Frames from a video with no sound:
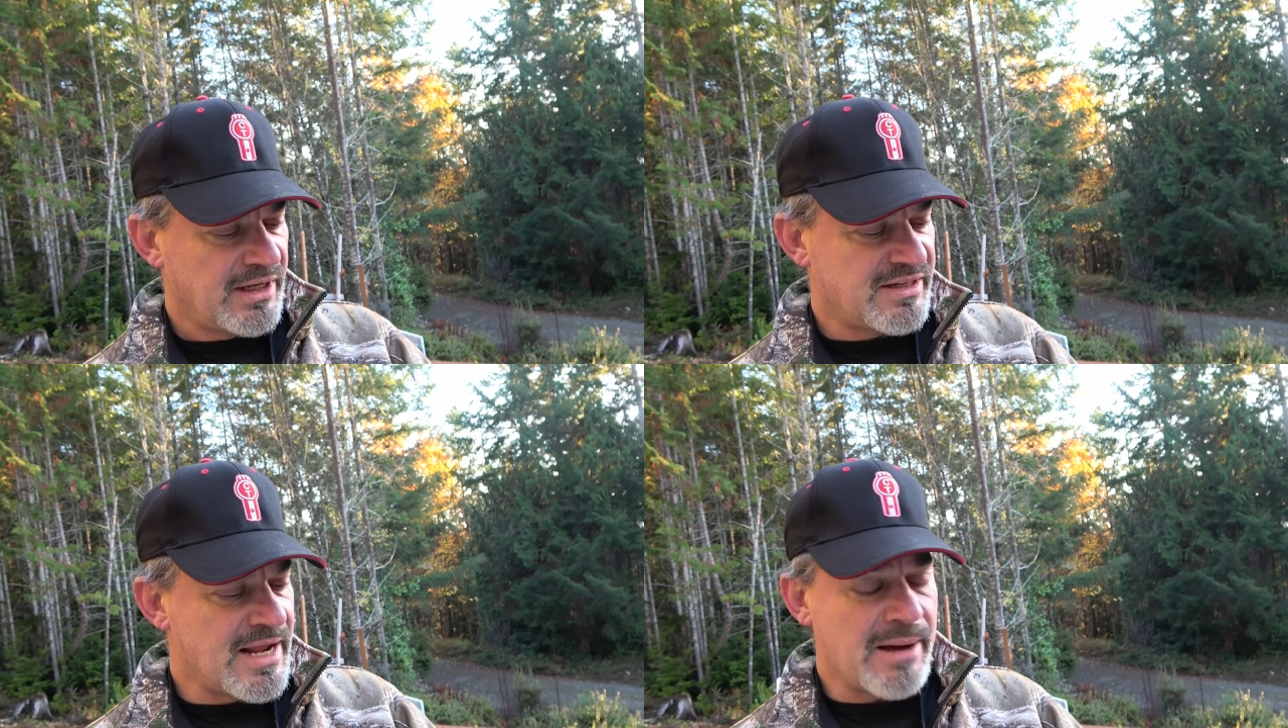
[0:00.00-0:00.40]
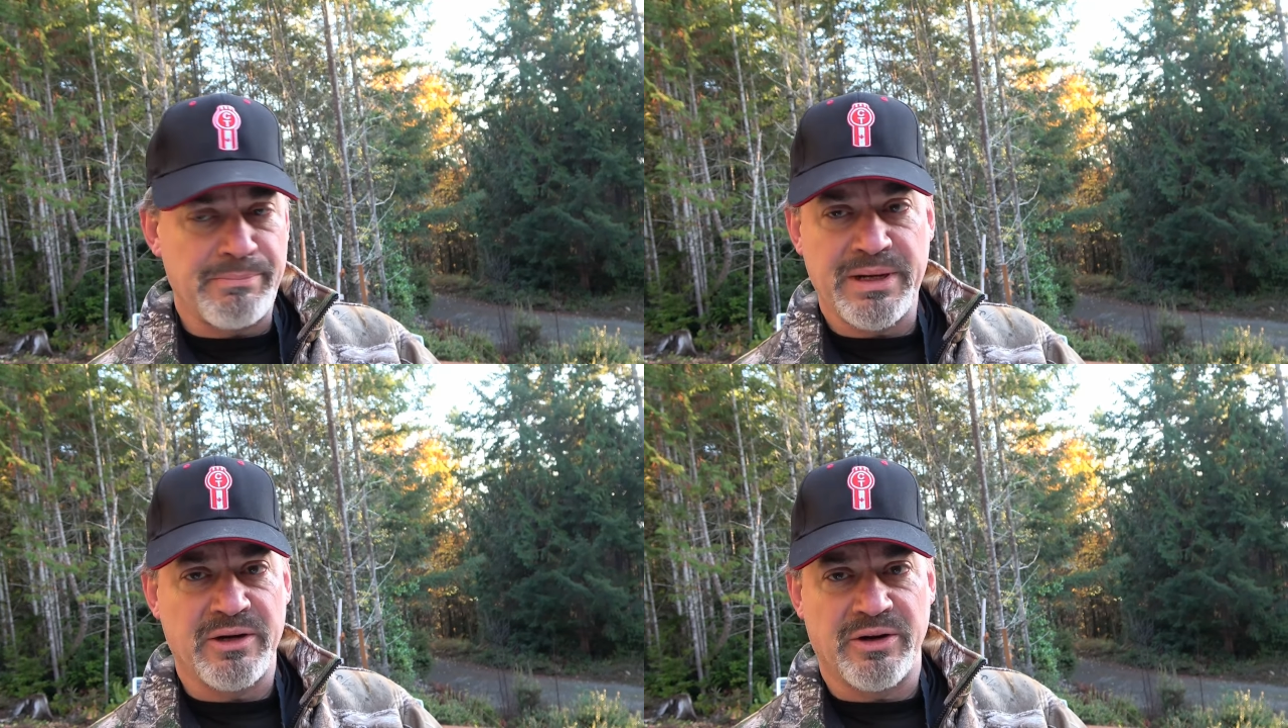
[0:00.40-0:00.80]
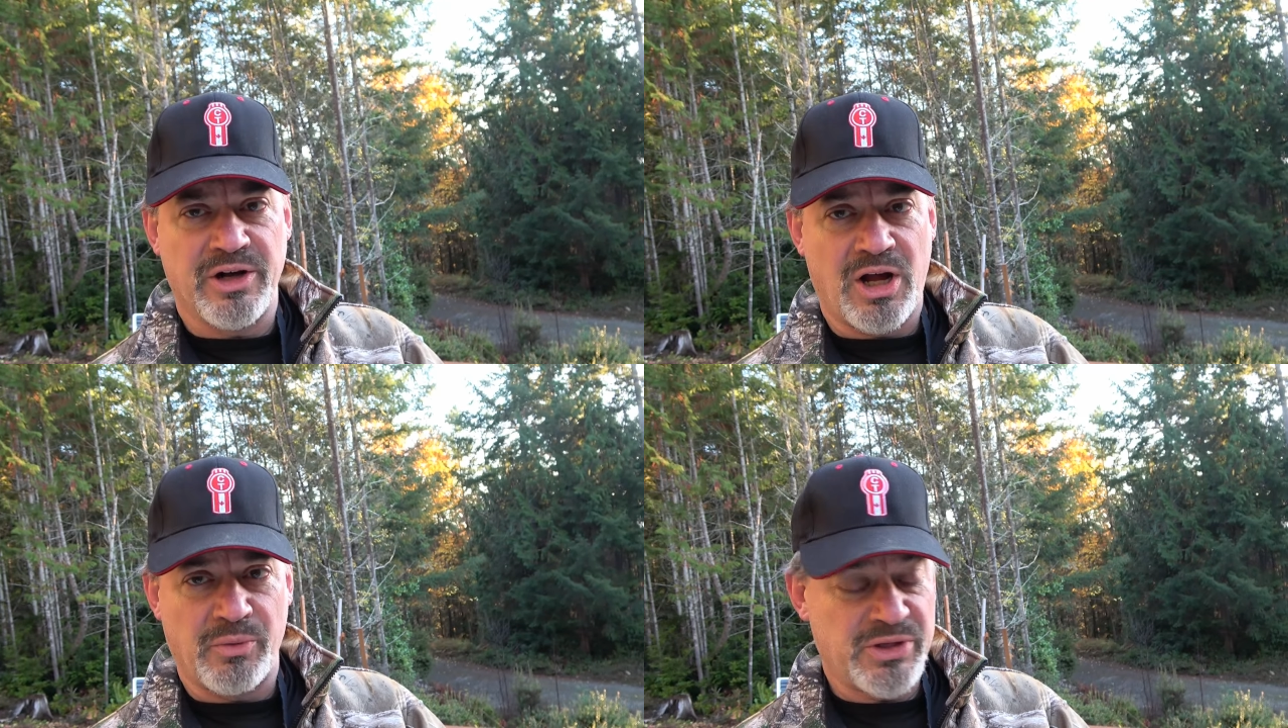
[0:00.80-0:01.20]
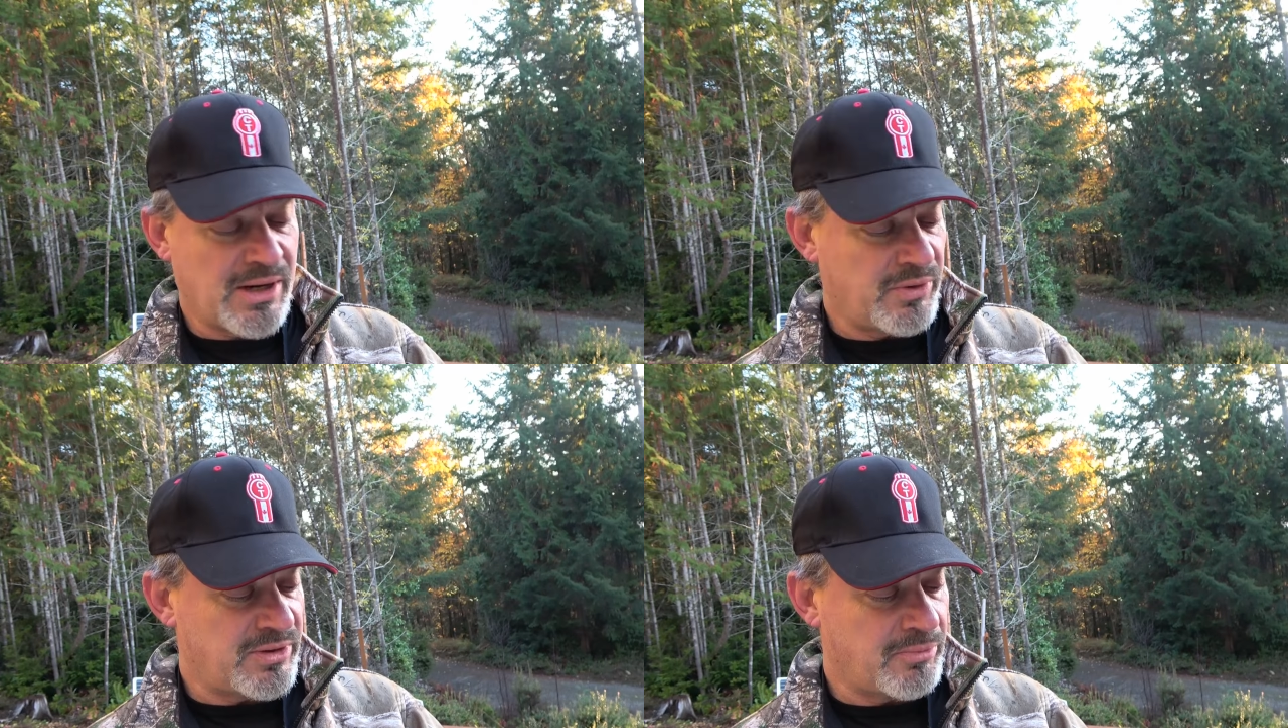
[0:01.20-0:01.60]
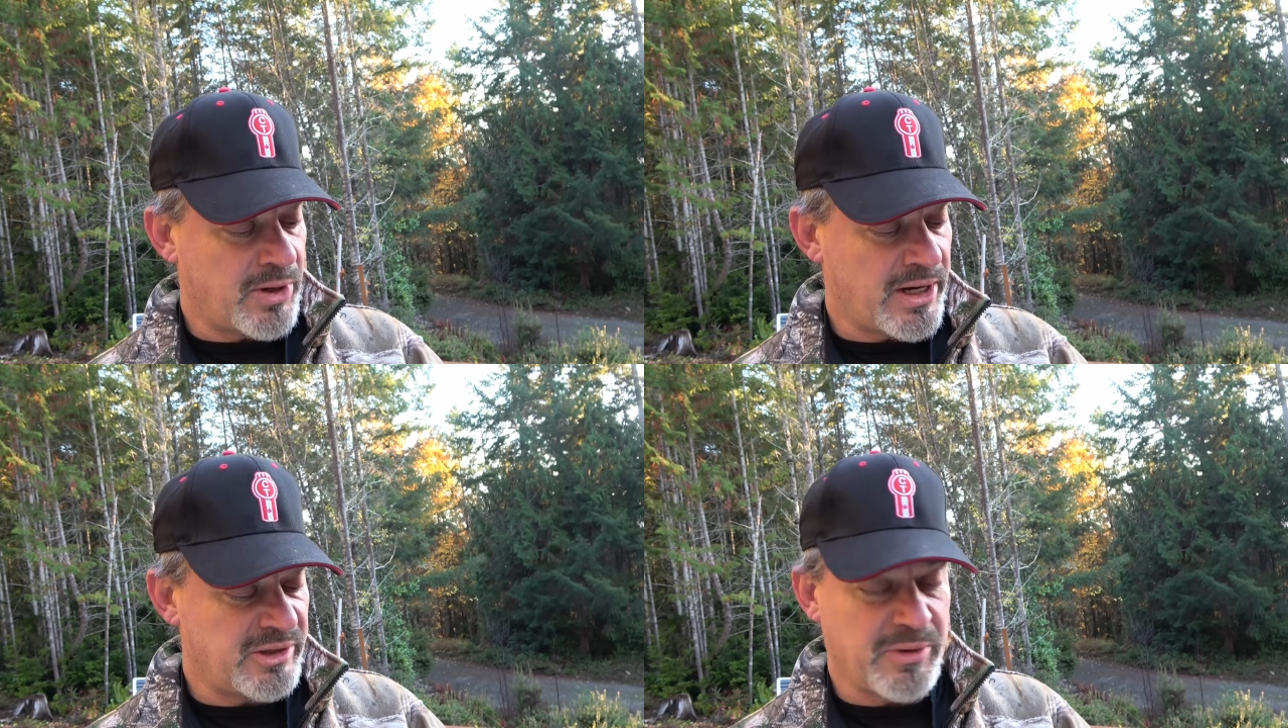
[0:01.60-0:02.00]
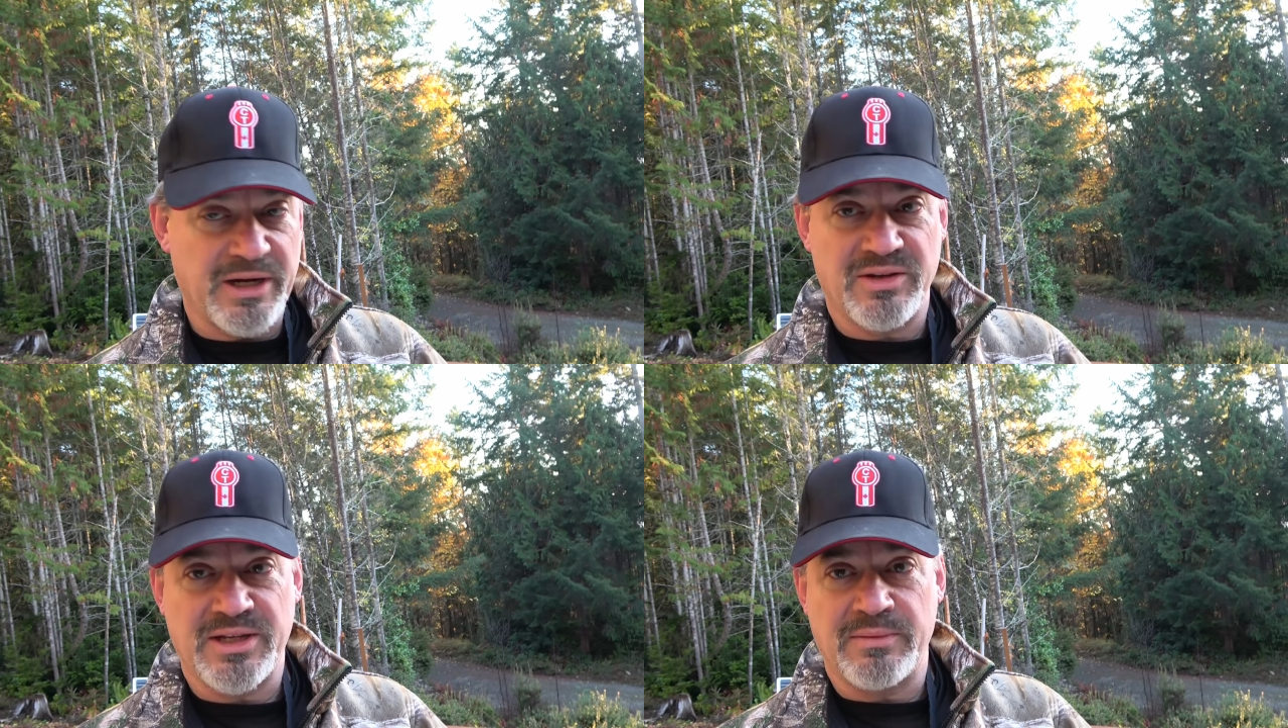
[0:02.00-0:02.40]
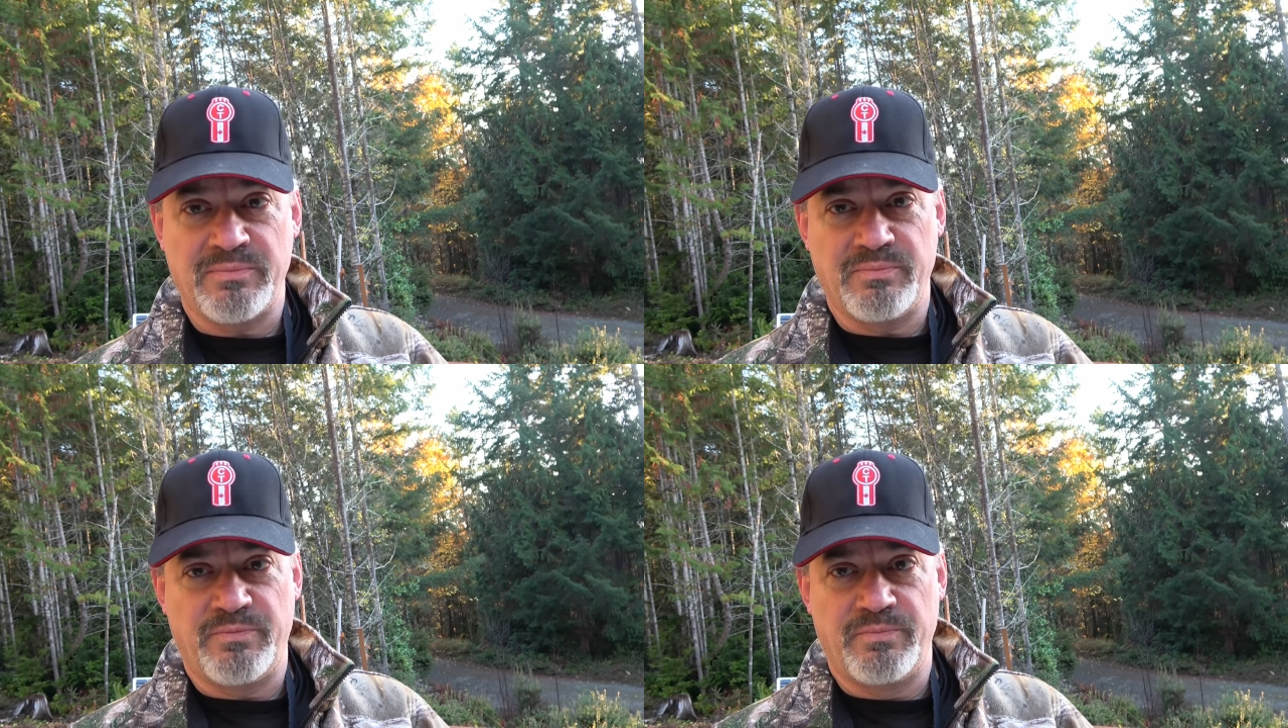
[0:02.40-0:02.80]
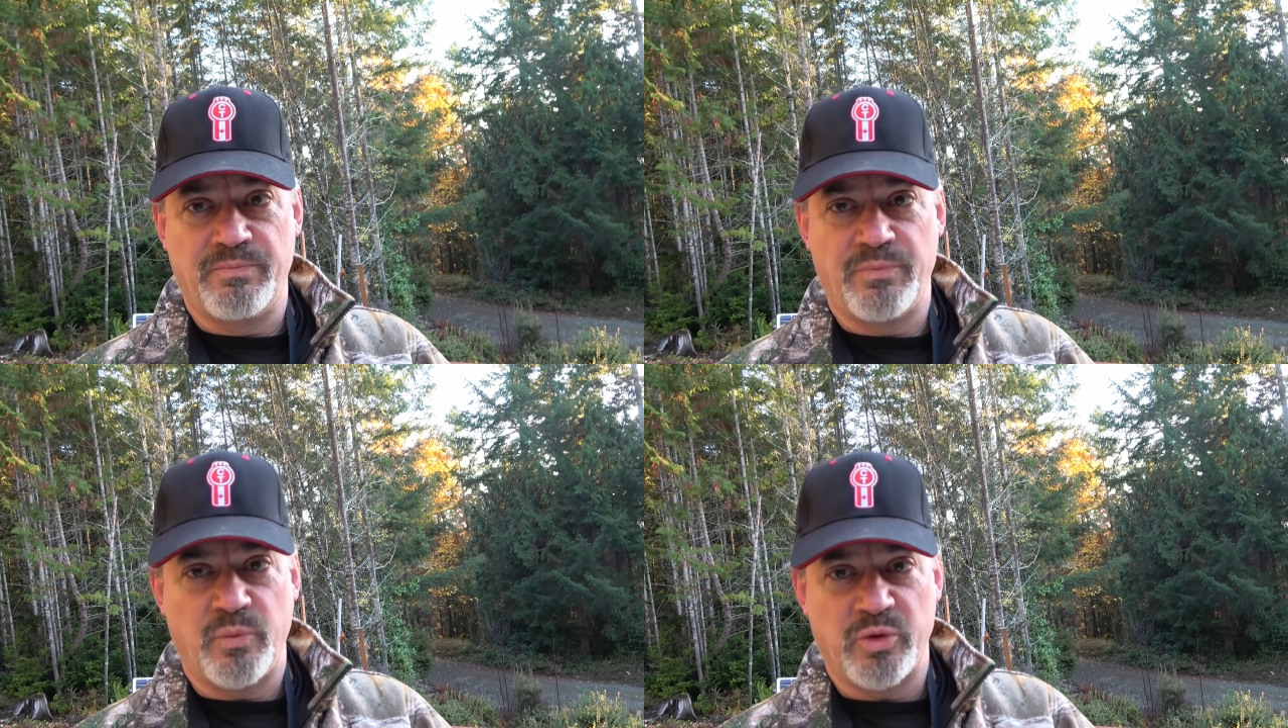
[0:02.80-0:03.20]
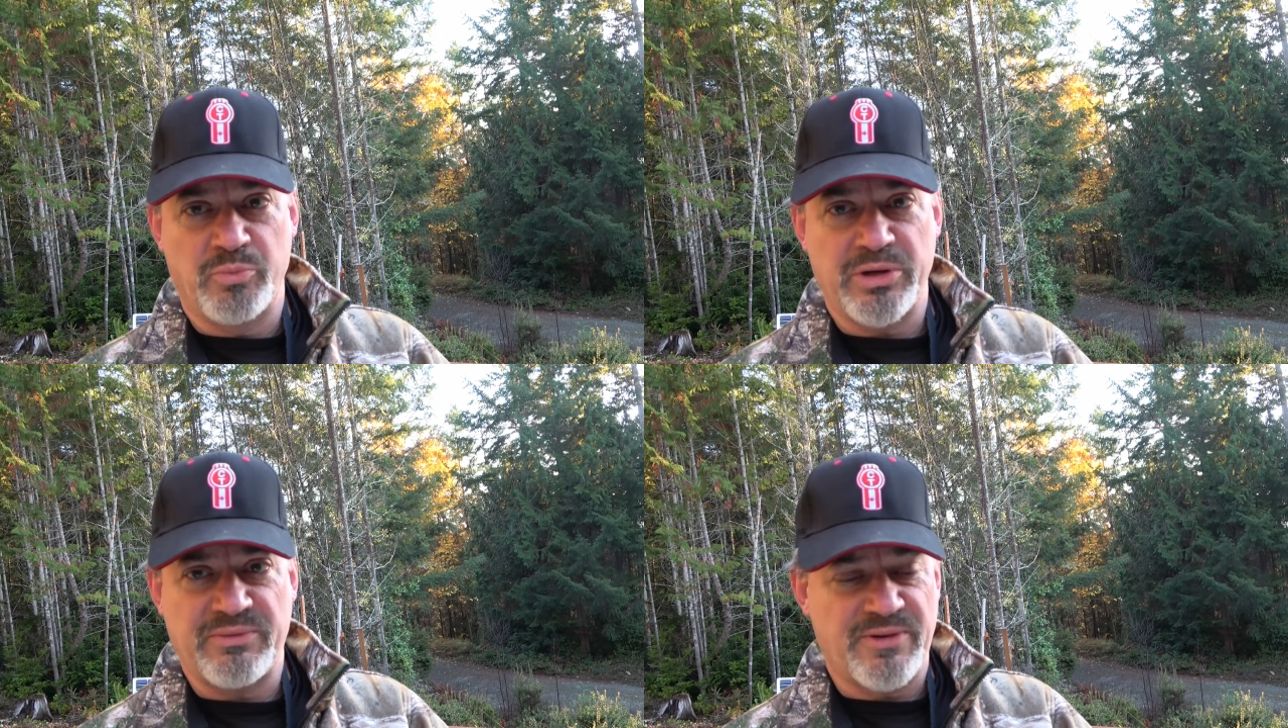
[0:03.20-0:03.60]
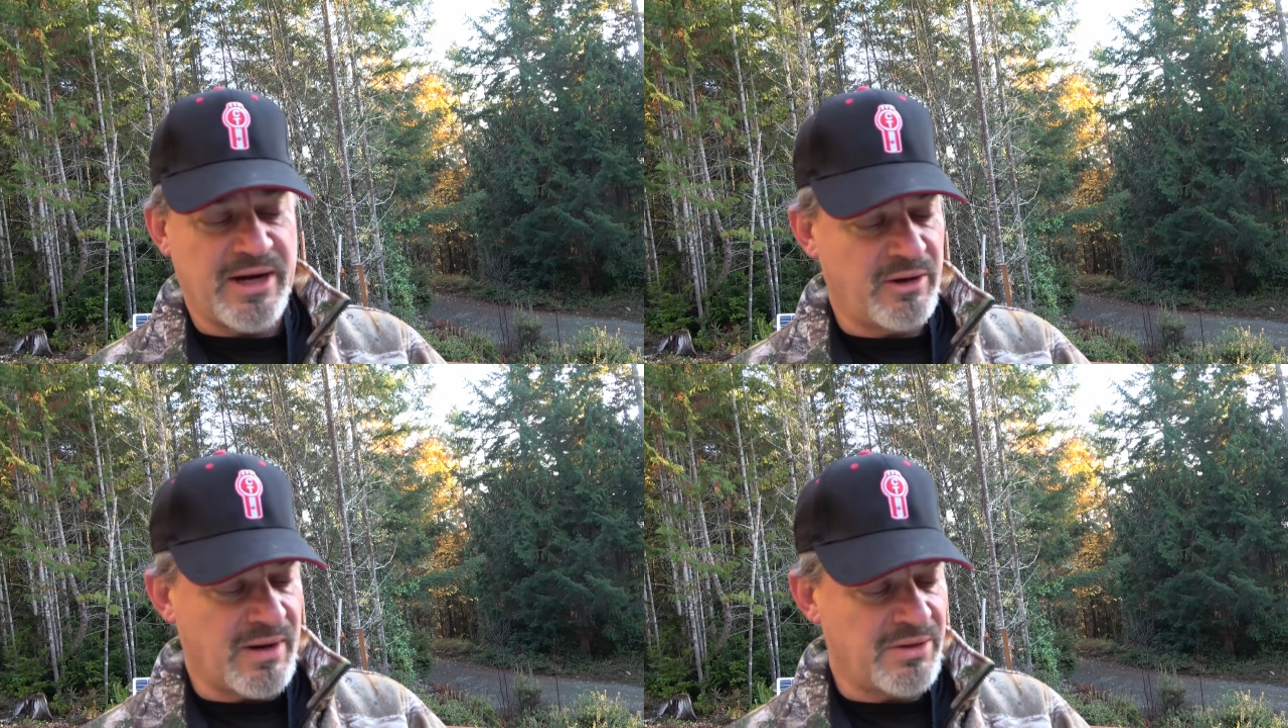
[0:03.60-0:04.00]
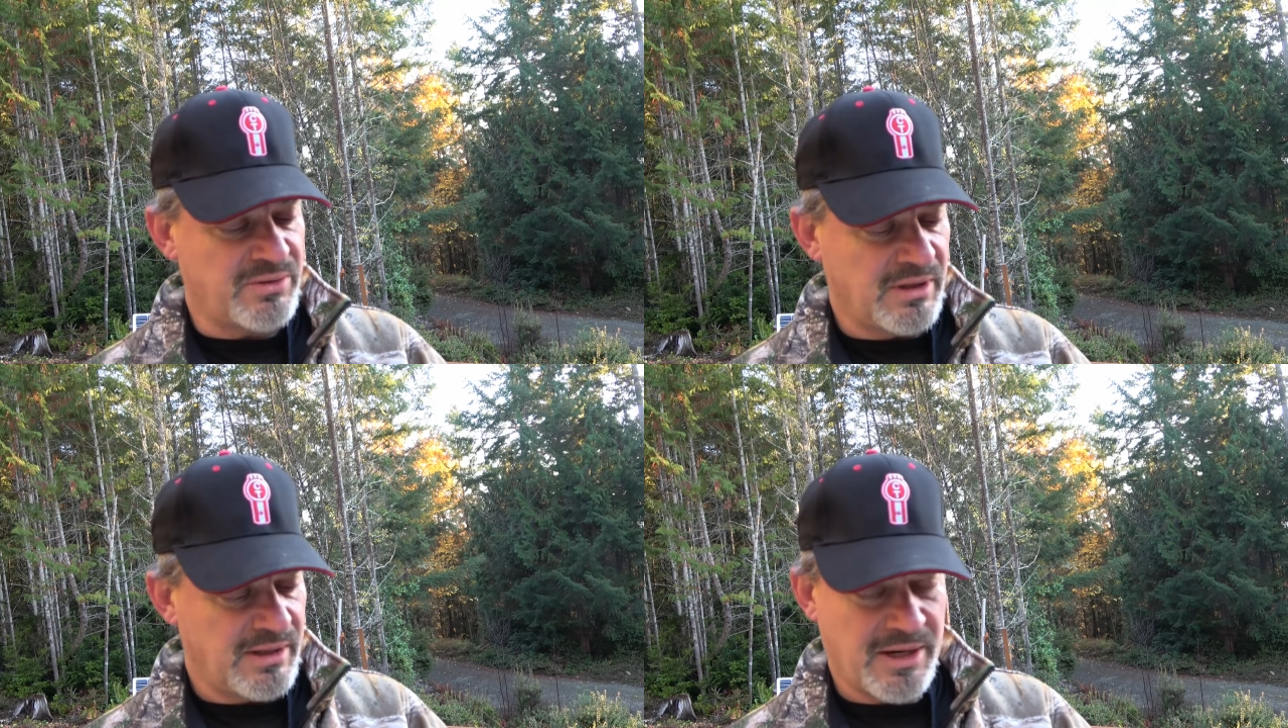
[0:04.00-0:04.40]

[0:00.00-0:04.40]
It's not bitter at all, which I was surprised by because that was pretty fine grounds.